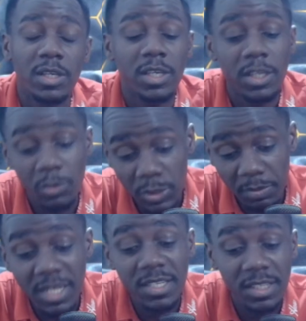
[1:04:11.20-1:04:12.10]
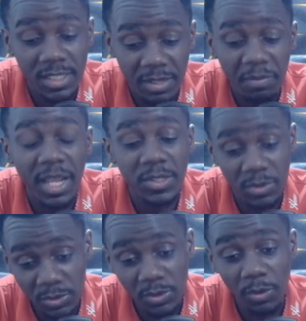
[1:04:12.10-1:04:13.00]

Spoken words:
He was managing the same players, not